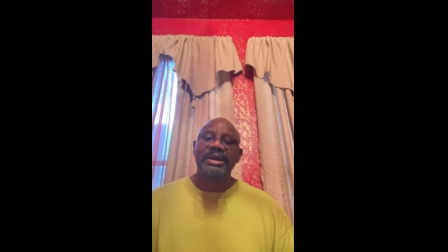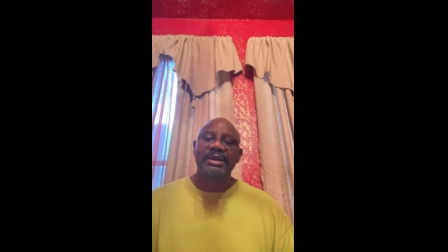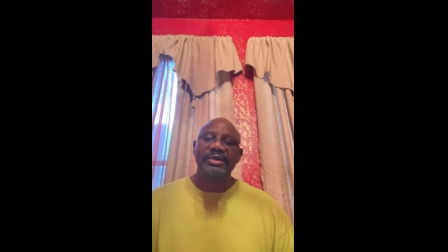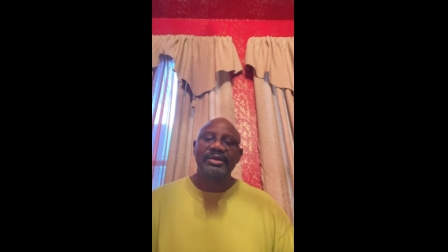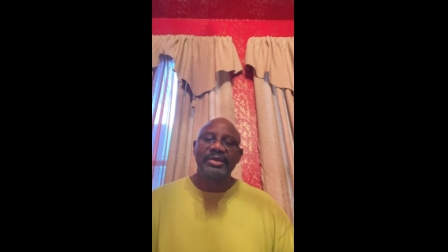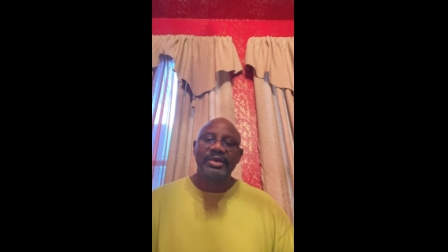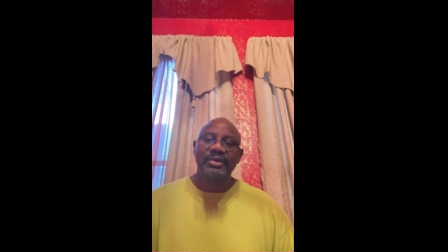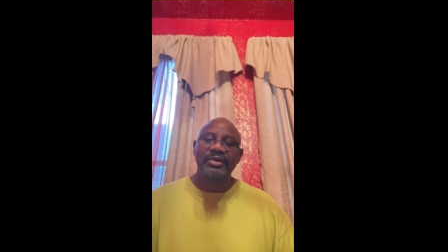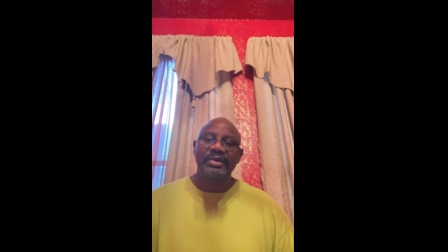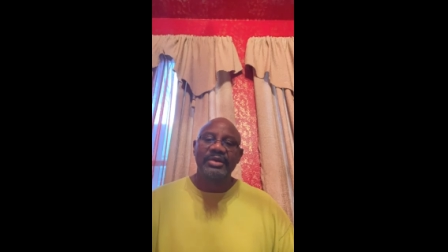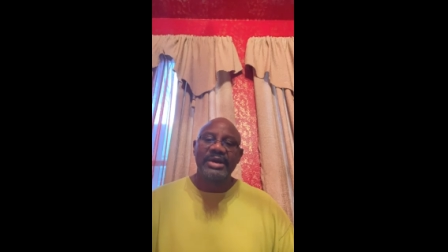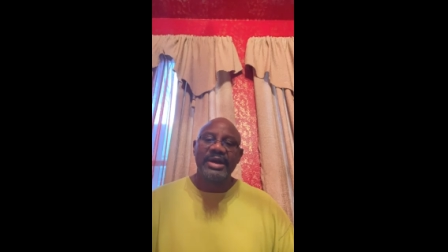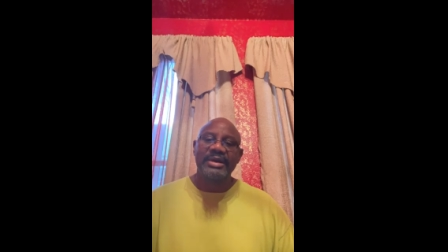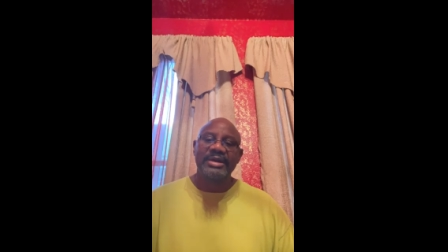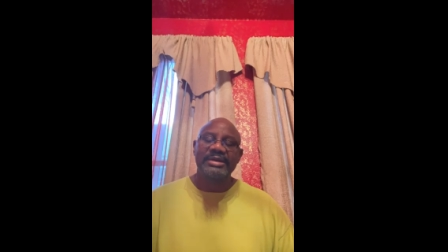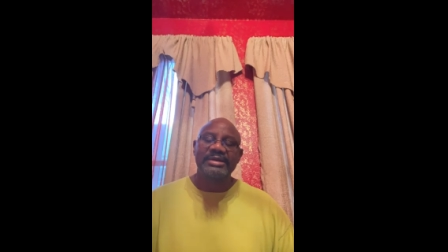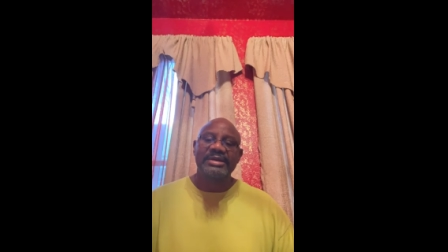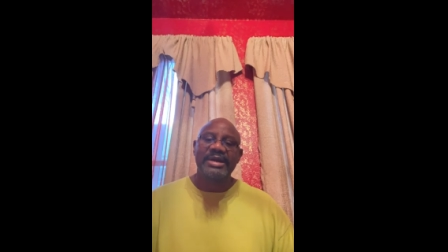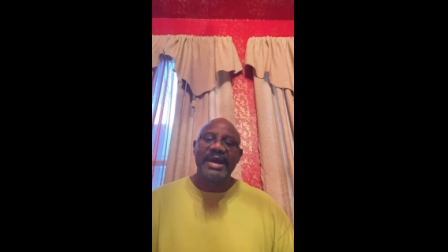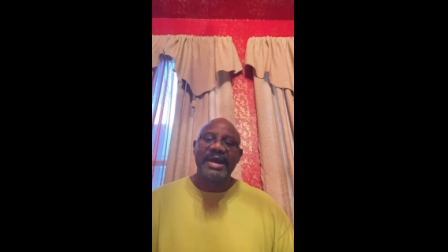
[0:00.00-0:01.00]
lean on your own
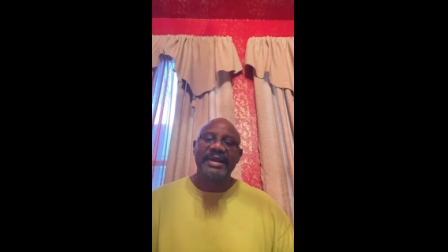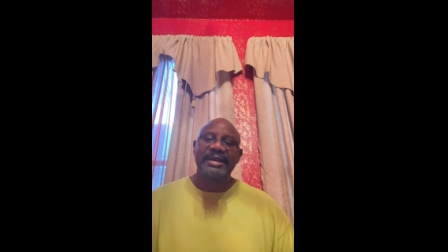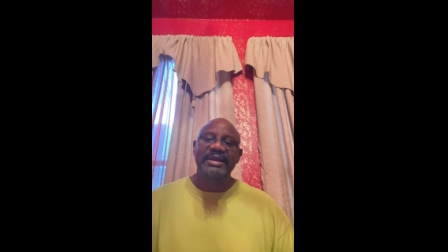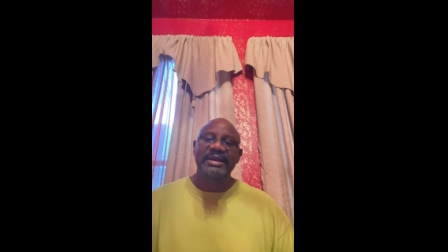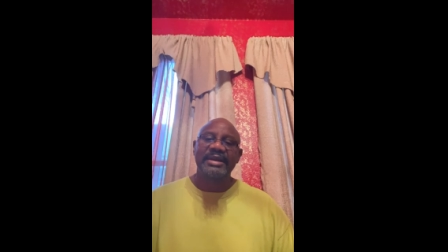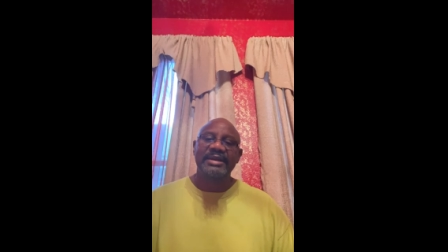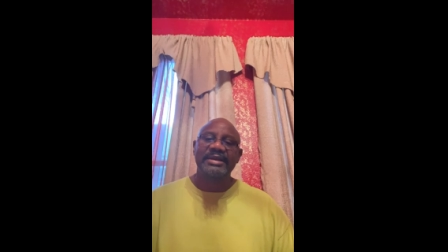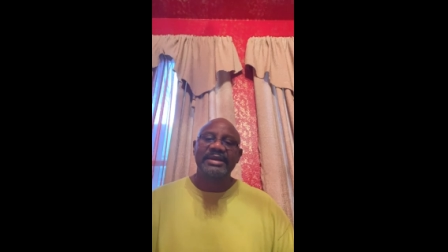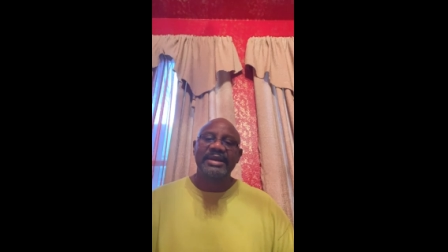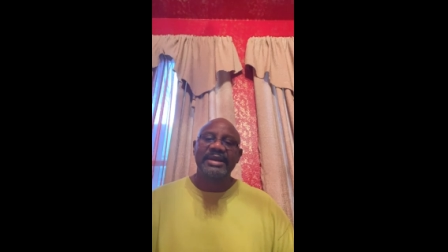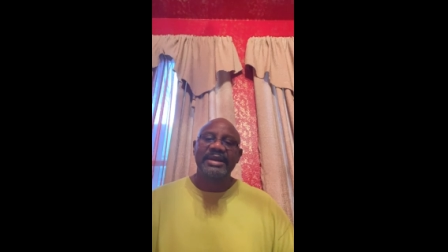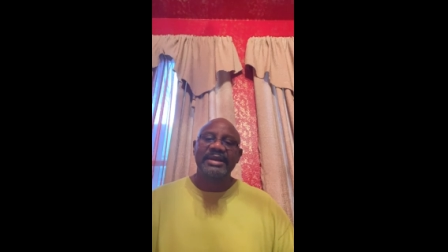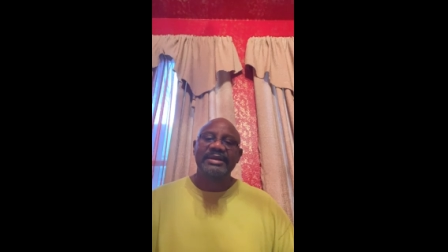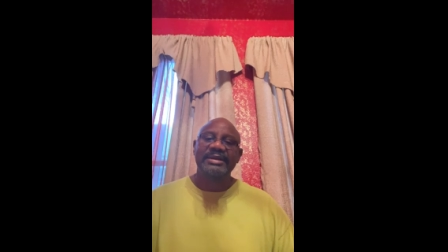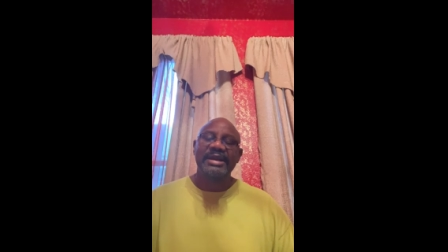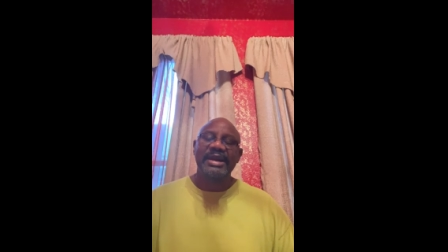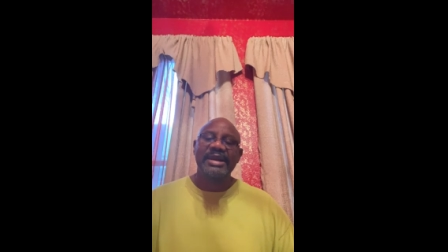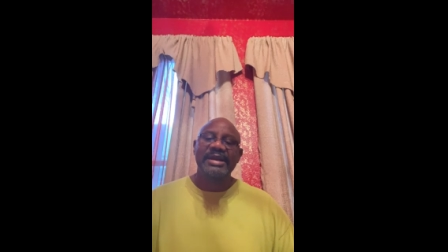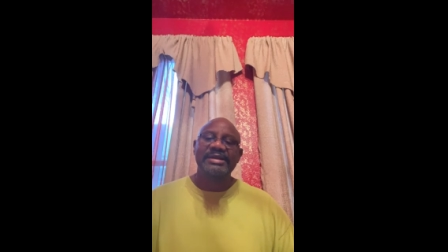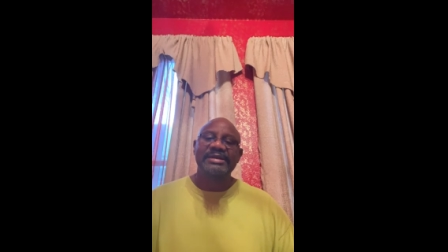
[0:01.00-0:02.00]
understanding.
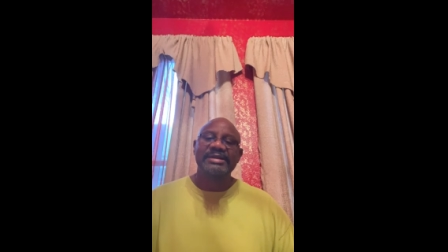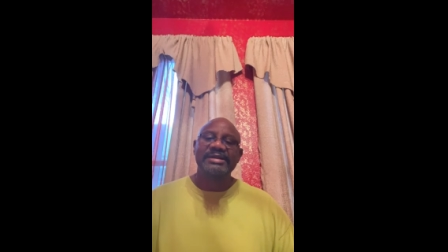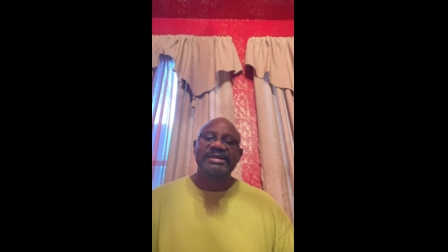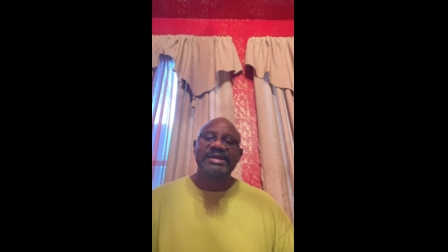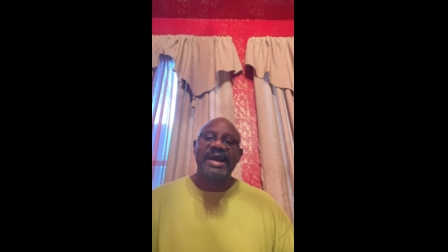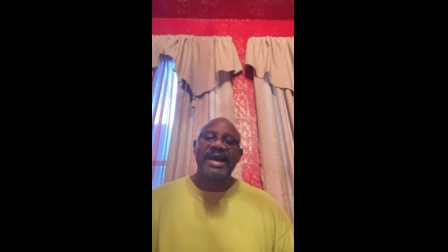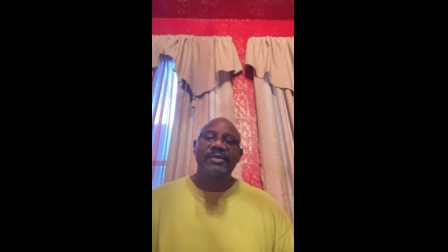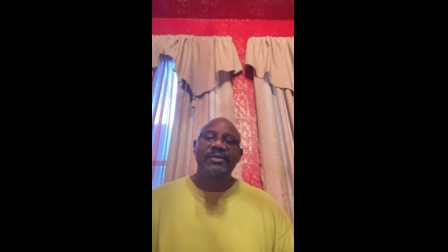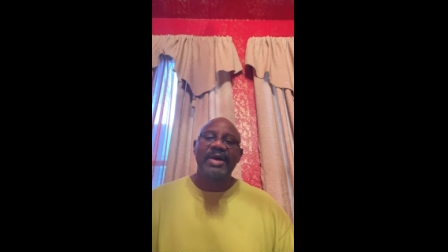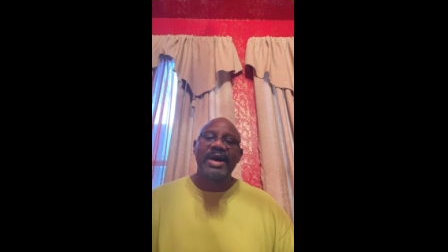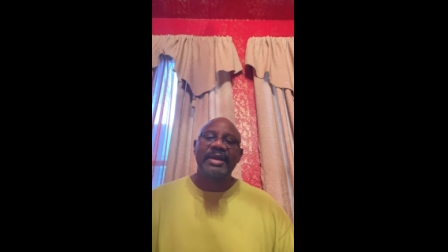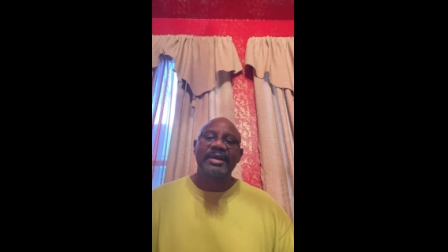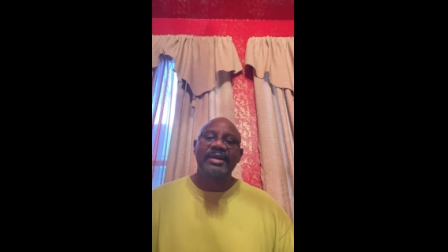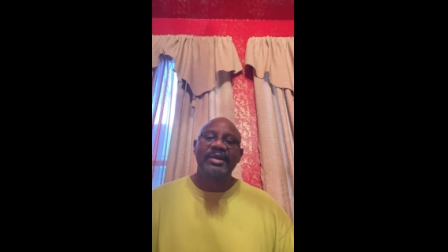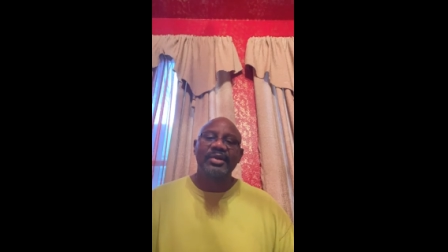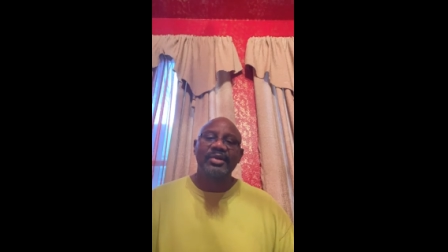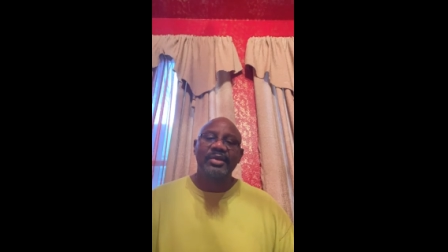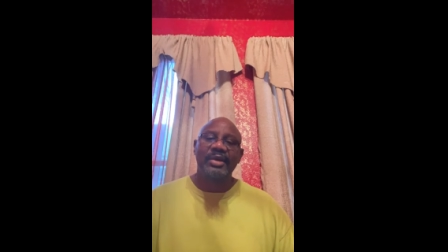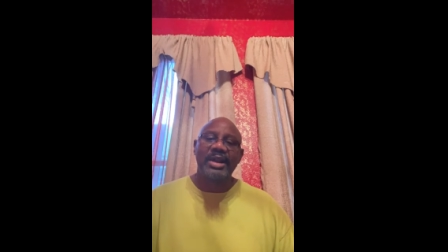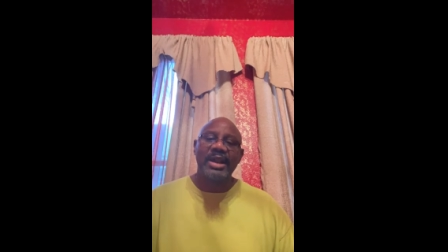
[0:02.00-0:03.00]
Things is not what
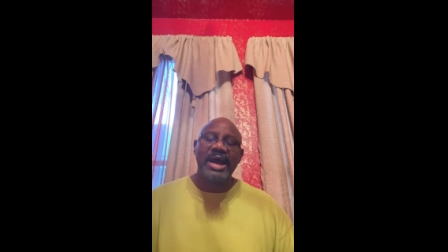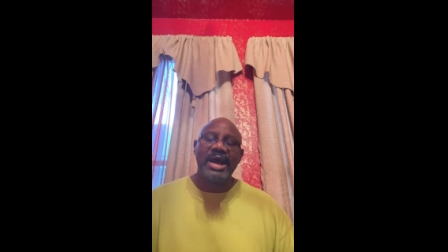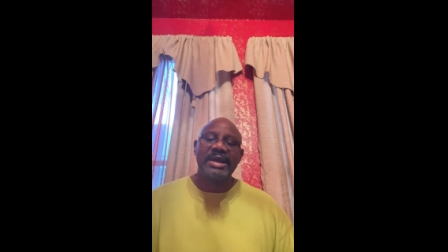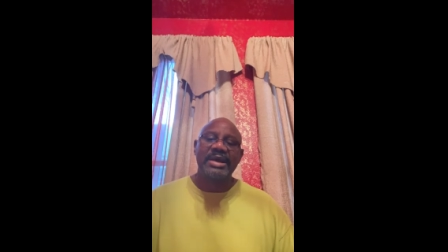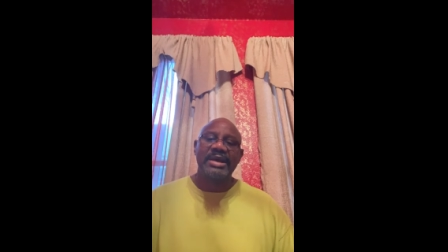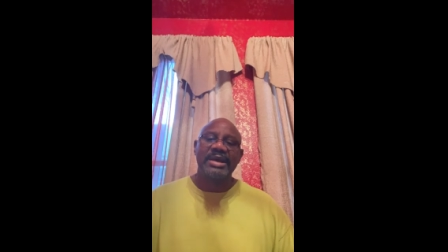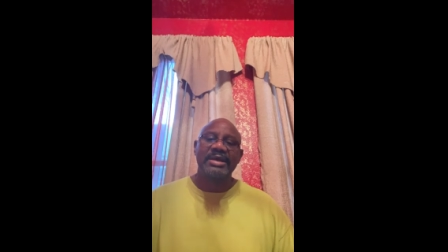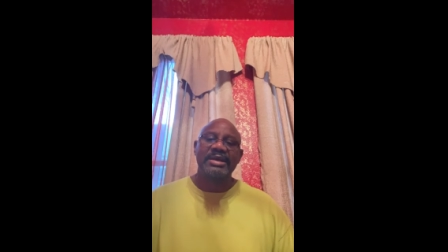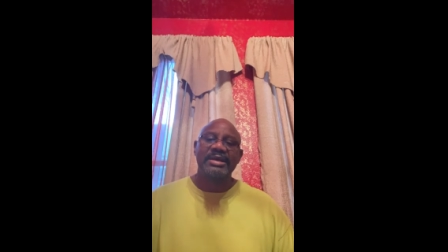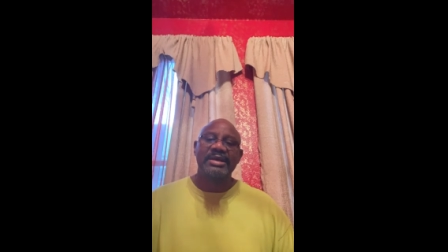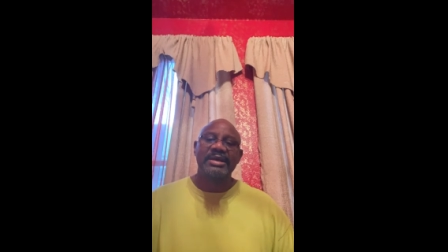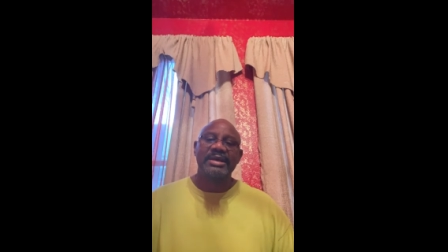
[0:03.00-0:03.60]
it look like.